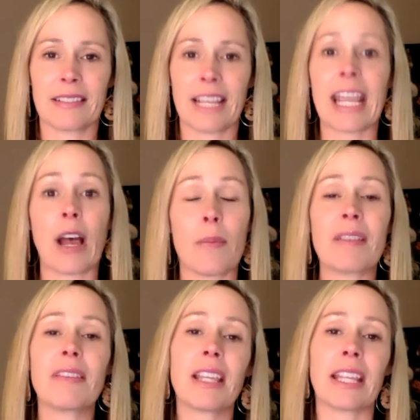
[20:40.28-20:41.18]
like, how am
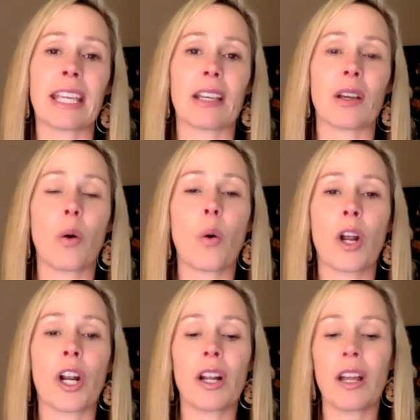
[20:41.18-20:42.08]
I feeling?
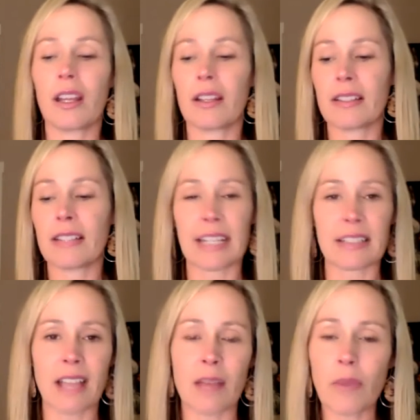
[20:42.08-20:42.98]
Or take
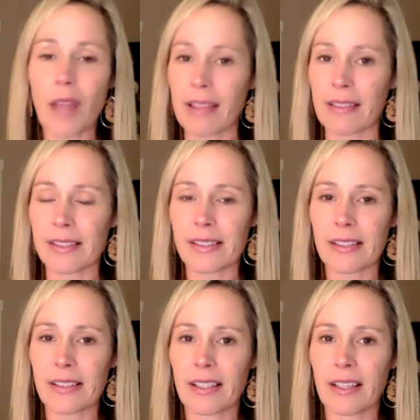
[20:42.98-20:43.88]
10 breaths.
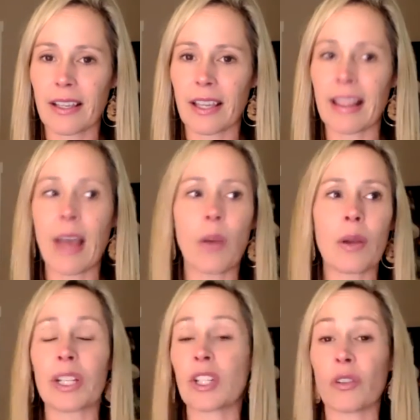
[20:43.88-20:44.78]
And that
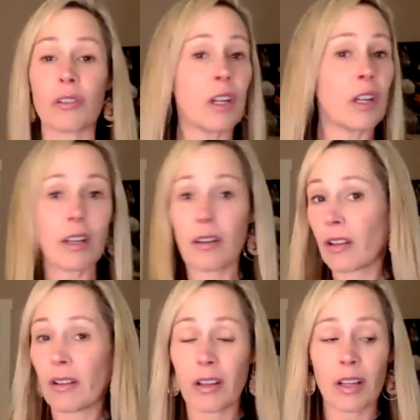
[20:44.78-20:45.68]
way, when you're
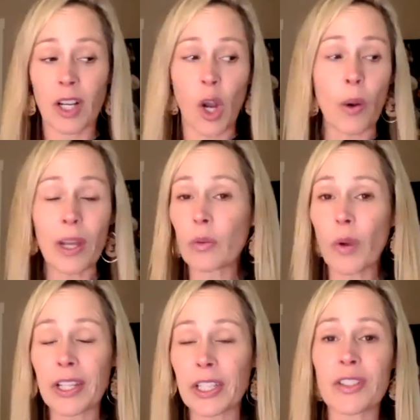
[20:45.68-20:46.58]
going
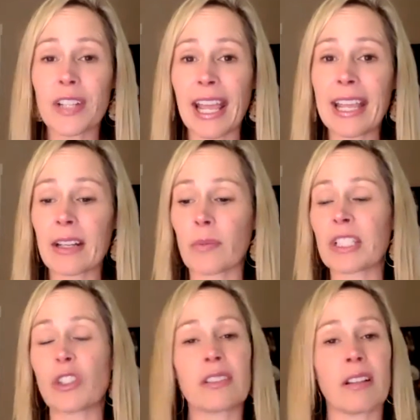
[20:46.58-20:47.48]
throughout your day, it'll
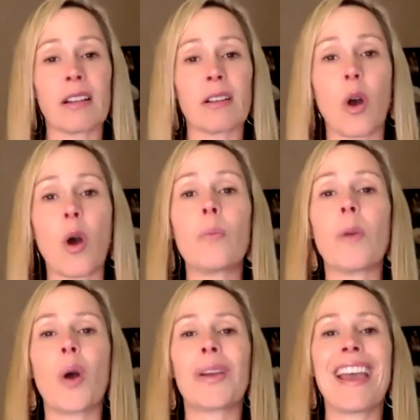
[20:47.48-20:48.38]
be just a
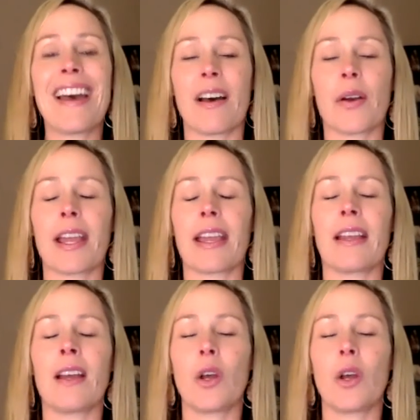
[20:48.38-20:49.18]
little, oh yeah, okay.